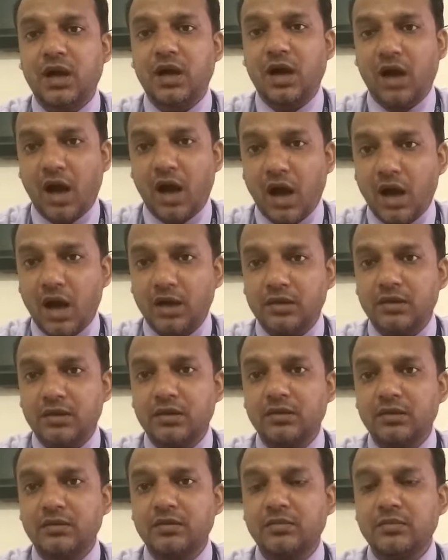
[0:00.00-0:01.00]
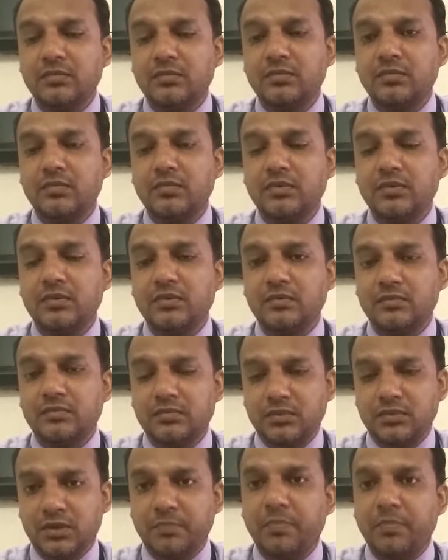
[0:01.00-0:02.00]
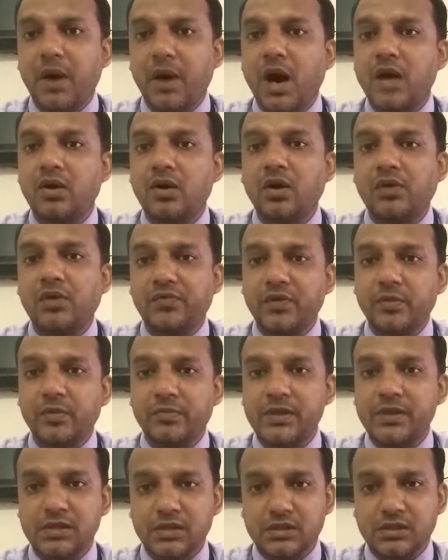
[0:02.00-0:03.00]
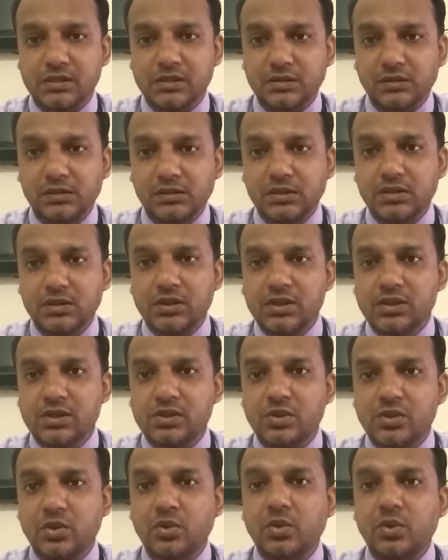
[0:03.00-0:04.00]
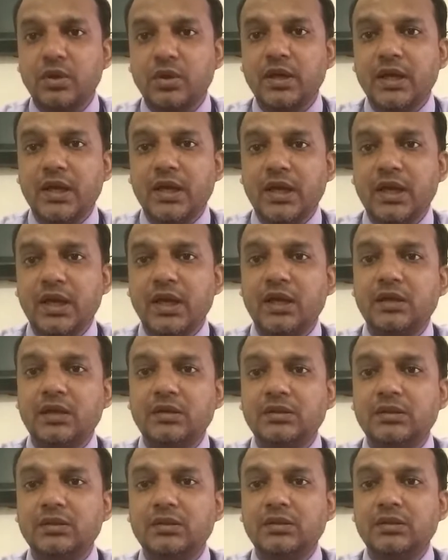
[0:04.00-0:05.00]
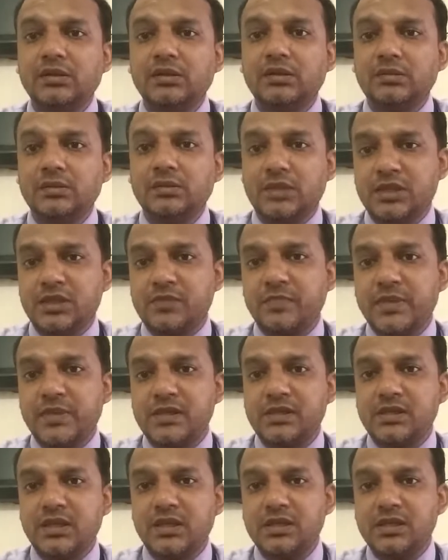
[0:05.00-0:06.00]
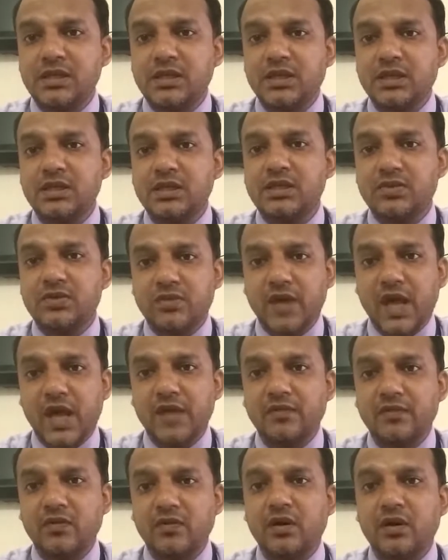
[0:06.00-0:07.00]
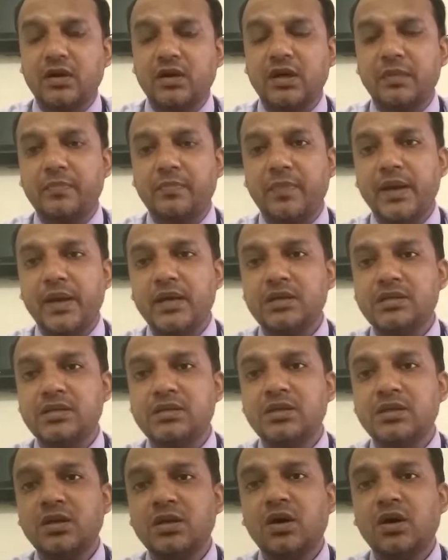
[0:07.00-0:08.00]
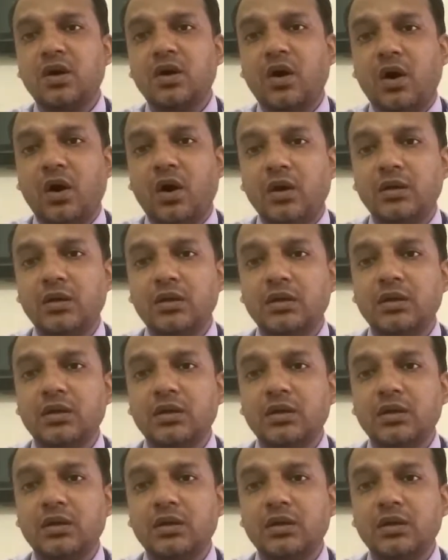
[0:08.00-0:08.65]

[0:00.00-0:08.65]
are the part of your business. So here this business strive or depends on